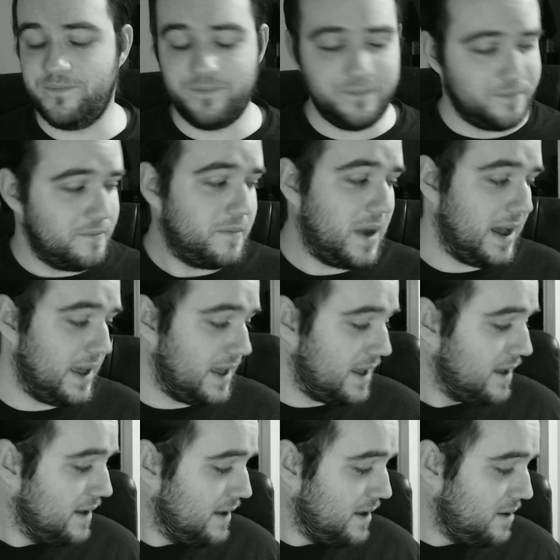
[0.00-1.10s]
my
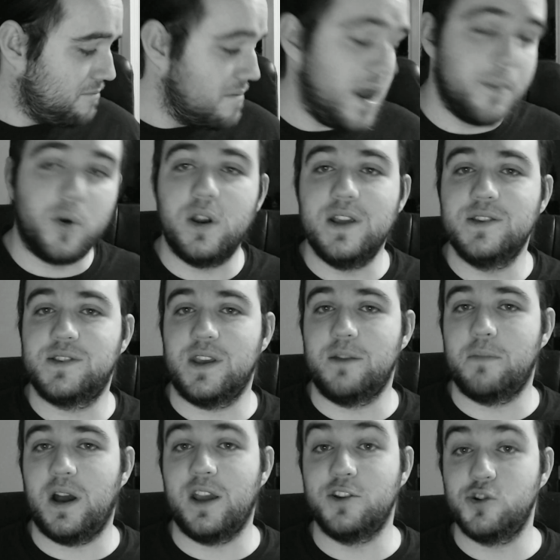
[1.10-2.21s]
memories and
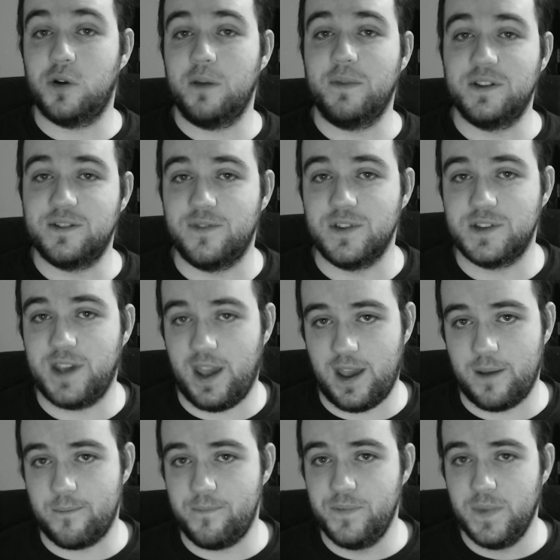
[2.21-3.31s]
my enjoyment of this
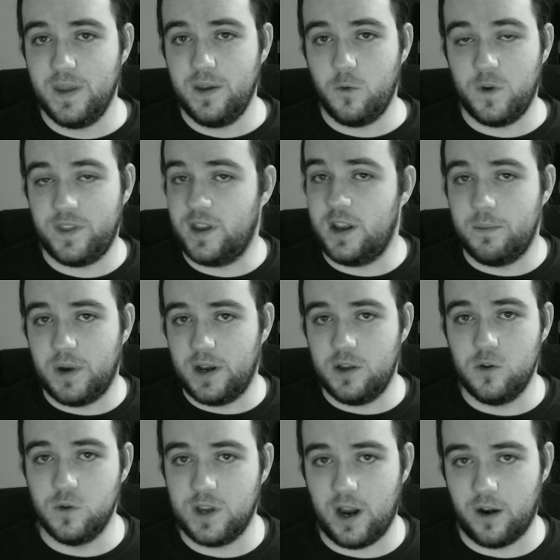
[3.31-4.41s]
game with anybody who
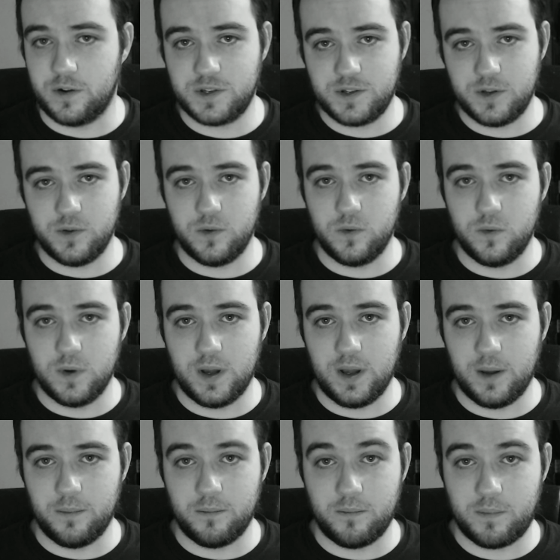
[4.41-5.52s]
cares to
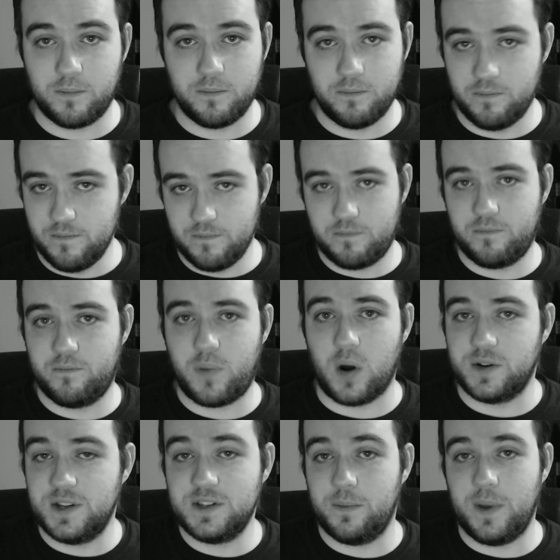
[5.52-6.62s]
um,
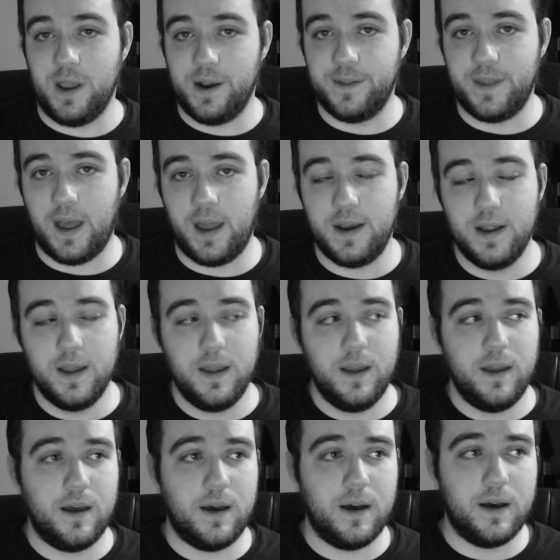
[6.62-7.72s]
participate in that.
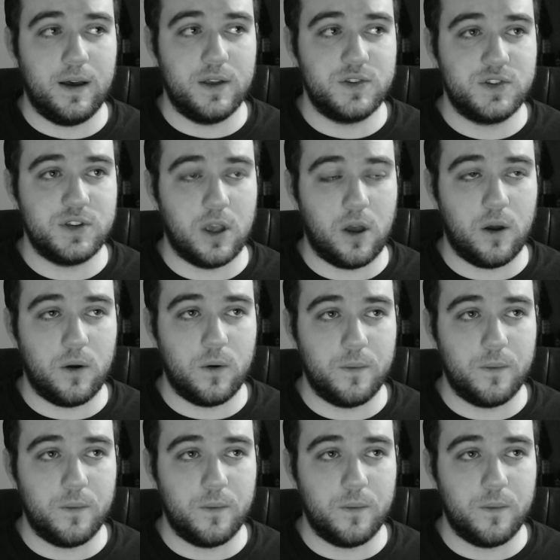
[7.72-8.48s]
Uh, so,